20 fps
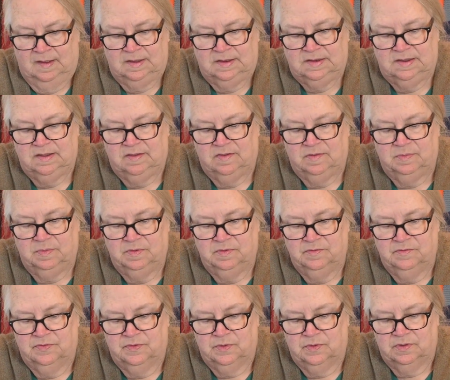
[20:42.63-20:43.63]

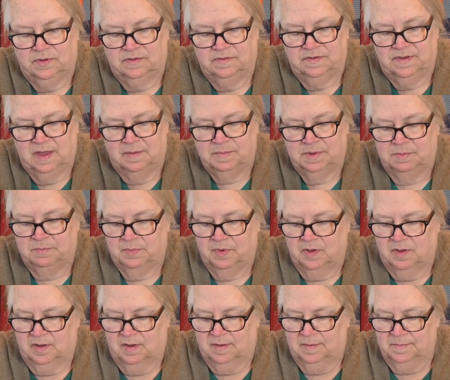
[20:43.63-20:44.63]
teaspoonful of lemon
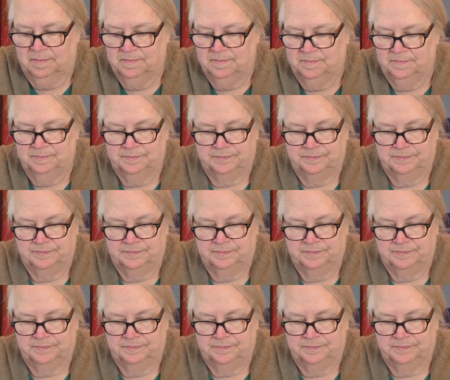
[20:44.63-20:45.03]
balm,